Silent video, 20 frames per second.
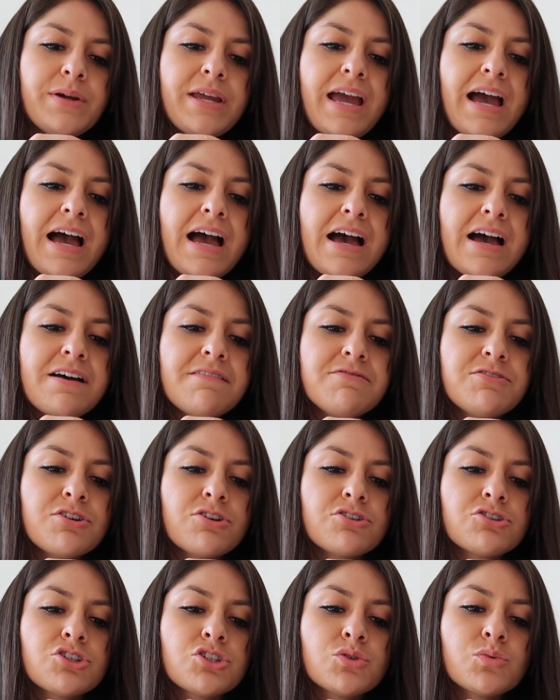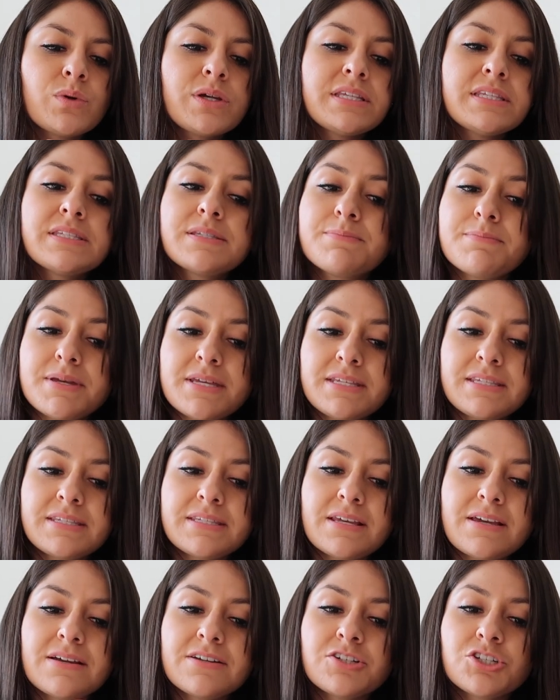we have your Swiss
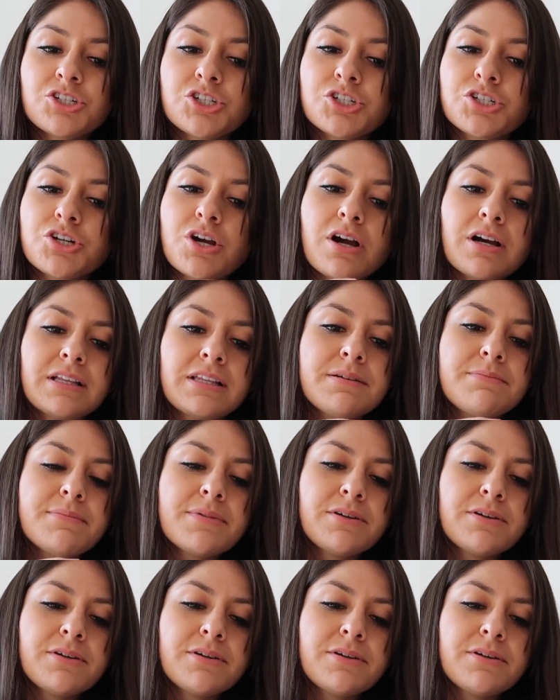Miss chocolate